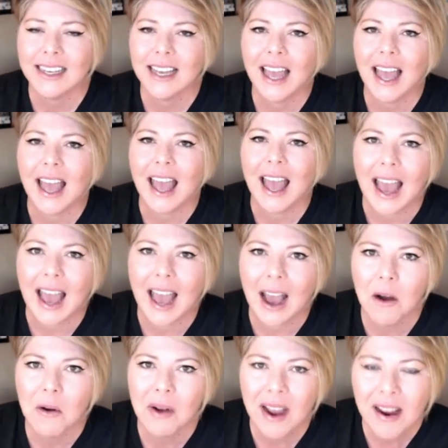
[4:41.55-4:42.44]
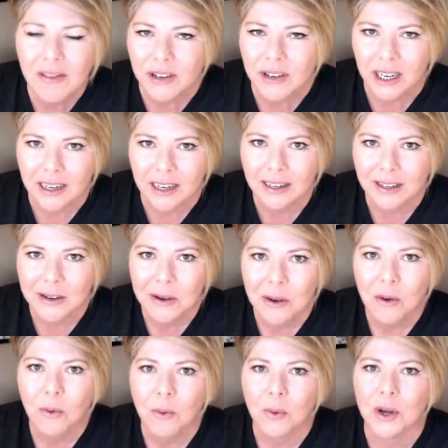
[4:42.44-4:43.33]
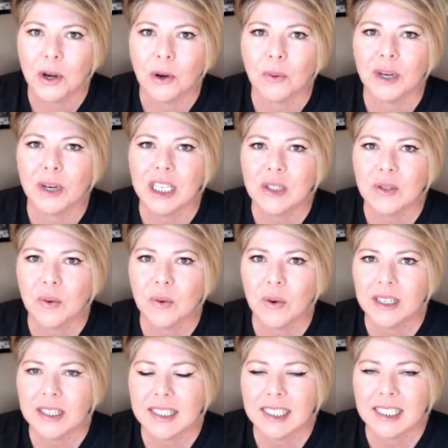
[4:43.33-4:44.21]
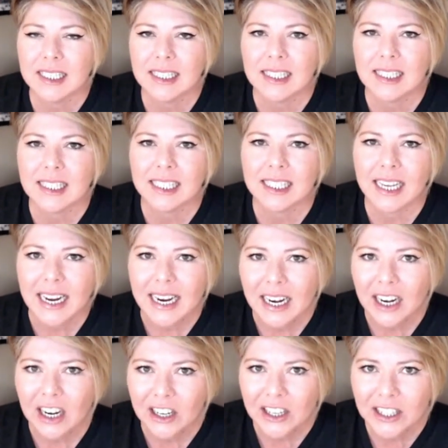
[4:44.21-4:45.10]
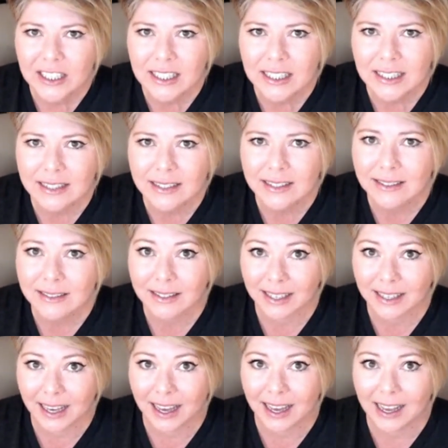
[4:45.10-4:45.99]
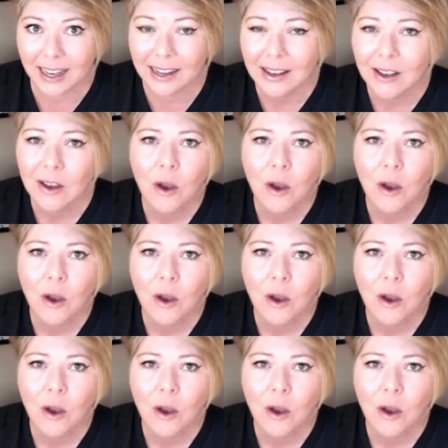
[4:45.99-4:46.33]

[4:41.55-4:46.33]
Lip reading: However, when a resource is scarce, okay,